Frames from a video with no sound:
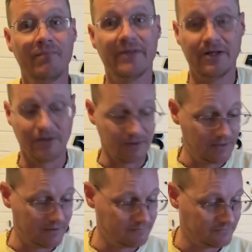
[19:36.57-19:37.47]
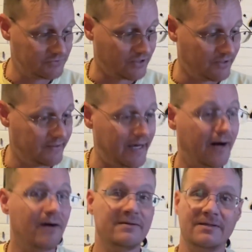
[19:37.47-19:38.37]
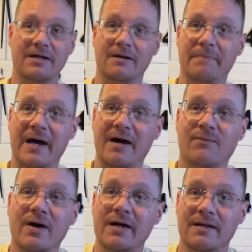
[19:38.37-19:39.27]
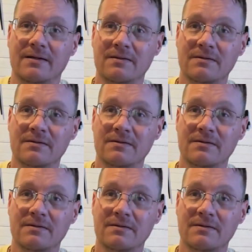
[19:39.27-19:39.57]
that turned out in a bad way.